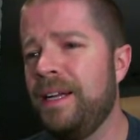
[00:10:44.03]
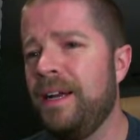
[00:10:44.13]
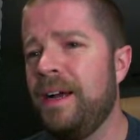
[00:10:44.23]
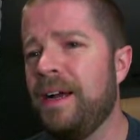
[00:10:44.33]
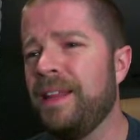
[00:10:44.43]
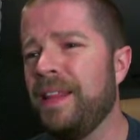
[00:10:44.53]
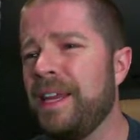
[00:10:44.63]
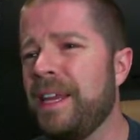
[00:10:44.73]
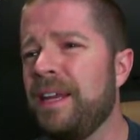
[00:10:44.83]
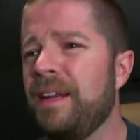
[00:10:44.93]
I like
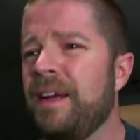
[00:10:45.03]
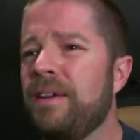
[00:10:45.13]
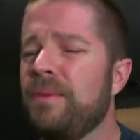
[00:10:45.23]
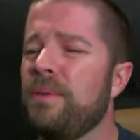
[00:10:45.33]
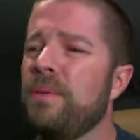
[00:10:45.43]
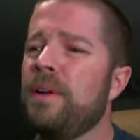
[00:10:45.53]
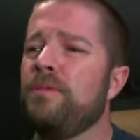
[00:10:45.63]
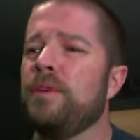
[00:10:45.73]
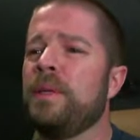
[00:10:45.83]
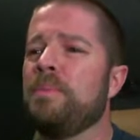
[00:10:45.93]
it. I don't know that I've
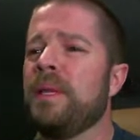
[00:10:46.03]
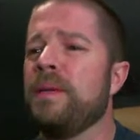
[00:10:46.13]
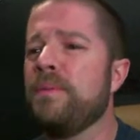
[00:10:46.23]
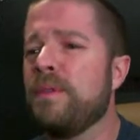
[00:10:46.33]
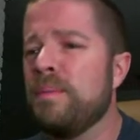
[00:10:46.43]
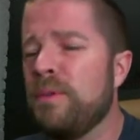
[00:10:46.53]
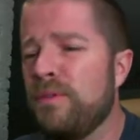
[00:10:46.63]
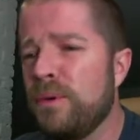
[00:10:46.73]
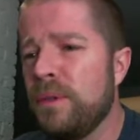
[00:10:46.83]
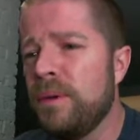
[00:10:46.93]
really played with it before
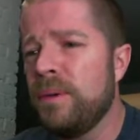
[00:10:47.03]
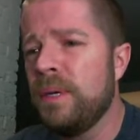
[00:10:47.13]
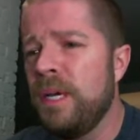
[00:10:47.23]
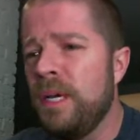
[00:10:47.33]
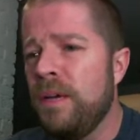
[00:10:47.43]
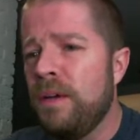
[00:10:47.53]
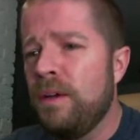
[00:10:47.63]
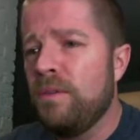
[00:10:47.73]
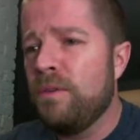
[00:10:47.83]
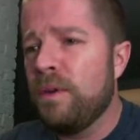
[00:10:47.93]
though.
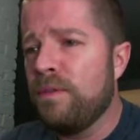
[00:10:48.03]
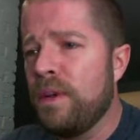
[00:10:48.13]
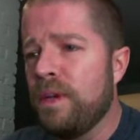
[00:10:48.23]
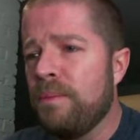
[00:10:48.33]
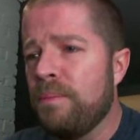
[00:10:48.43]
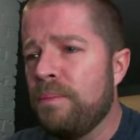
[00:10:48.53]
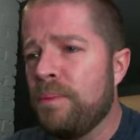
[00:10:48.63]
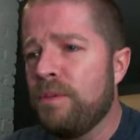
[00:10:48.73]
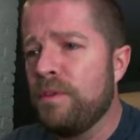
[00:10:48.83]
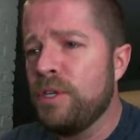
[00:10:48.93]
Fortifying
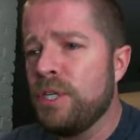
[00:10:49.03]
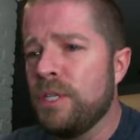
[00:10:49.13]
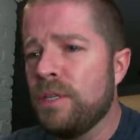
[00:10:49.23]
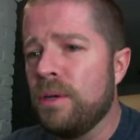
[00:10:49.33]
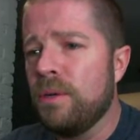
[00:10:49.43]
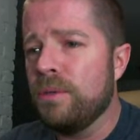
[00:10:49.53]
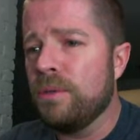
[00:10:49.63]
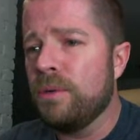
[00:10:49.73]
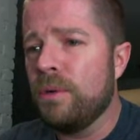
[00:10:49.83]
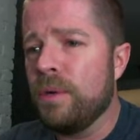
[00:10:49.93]
Provisions also
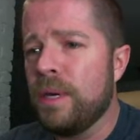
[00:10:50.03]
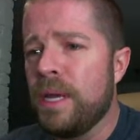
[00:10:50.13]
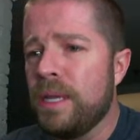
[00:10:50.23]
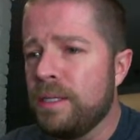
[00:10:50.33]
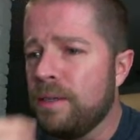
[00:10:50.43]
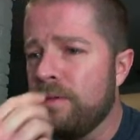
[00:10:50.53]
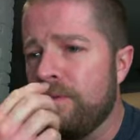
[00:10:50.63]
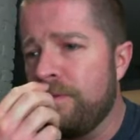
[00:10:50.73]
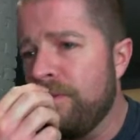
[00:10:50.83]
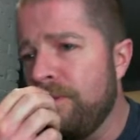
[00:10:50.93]
creates a
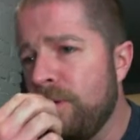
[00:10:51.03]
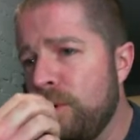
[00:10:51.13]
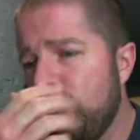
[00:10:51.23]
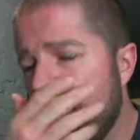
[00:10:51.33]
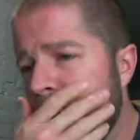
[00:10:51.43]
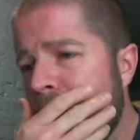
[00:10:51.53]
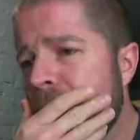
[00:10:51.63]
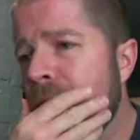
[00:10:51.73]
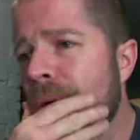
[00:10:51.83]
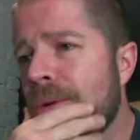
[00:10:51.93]
food
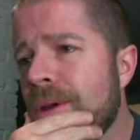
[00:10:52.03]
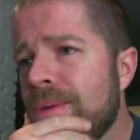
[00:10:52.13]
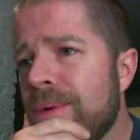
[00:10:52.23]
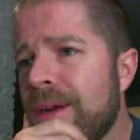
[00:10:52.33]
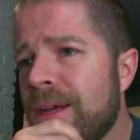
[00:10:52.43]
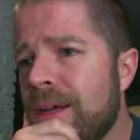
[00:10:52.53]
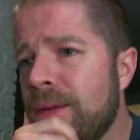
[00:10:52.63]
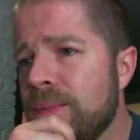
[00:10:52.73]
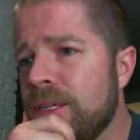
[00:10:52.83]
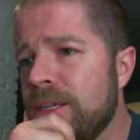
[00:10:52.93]
token when it comes
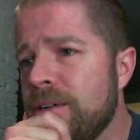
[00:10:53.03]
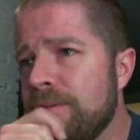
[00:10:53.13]
in.